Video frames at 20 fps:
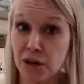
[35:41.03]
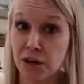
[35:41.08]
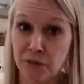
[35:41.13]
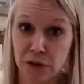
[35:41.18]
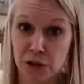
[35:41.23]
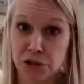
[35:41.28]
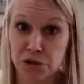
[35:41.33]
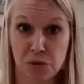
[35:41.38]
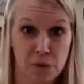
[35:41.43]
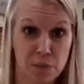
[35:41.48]
It
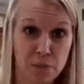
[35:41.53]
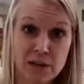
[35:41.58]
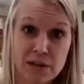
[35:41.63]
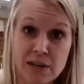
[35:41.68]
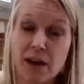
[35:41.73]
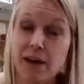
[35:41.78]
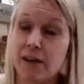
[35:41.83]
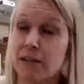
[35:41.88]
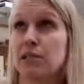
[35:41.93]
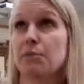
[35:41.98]
would not
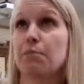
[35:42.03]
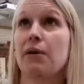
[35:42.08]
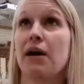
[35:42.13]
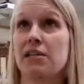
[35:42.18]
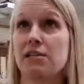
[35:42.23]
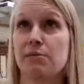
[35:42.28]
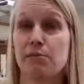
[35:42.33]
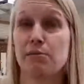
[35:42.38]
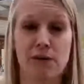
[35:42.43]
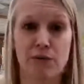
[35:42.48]
surprise me if we
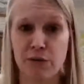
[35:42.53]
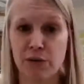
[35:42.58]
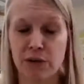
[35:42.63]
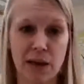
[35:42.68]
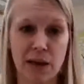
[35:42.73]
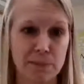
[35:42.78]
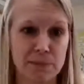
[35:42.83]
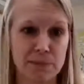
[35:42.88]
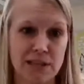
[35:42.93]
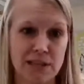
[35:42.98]
kept that
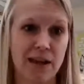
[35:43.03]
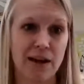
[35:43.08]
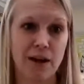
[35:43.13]
up